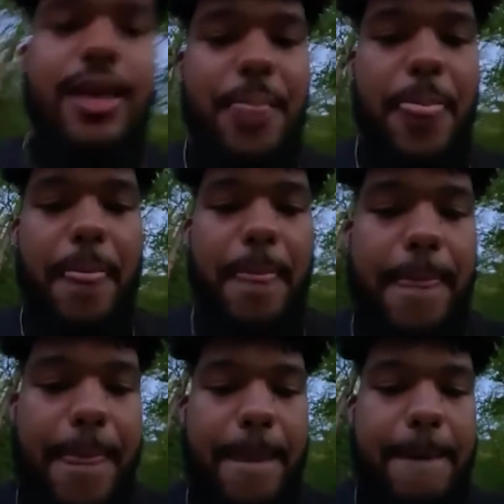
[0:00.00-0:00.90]
What's going to be the
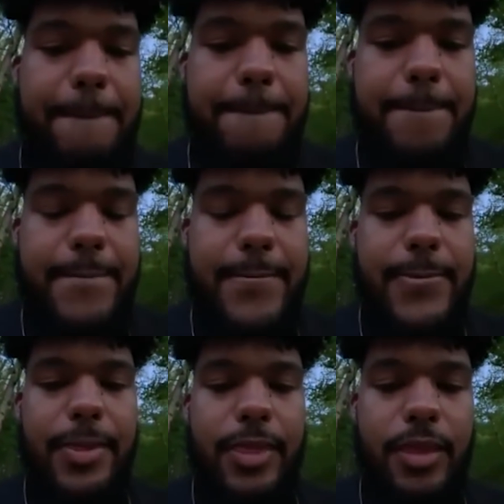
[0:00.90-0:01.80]
toughest
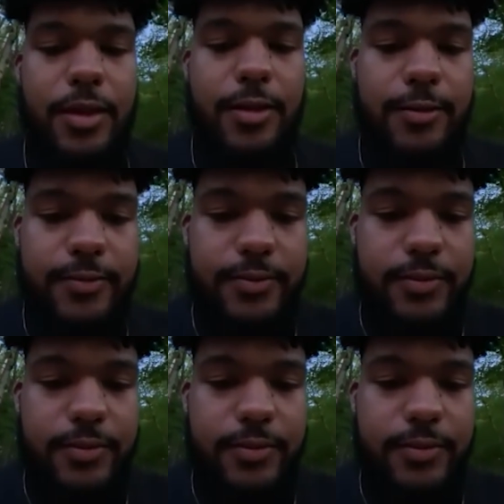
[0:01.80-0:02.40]
challenge at GAD?